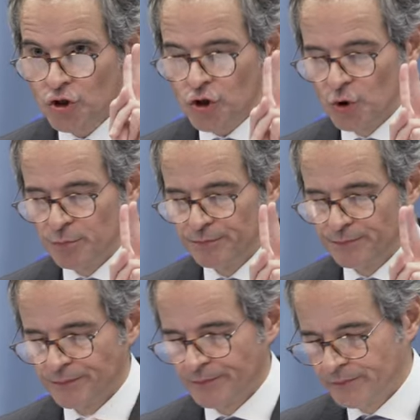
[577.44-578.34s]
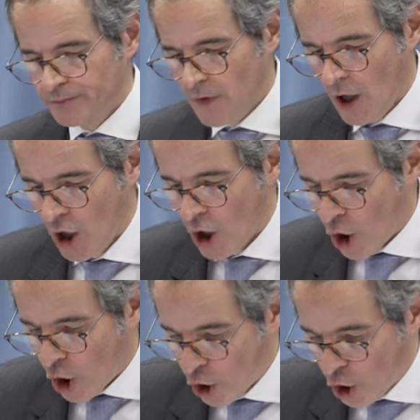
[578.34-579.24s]
Two,
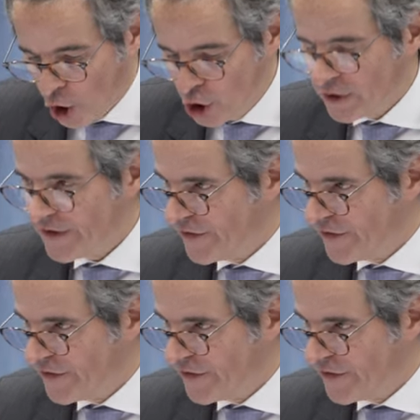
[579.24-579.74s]
all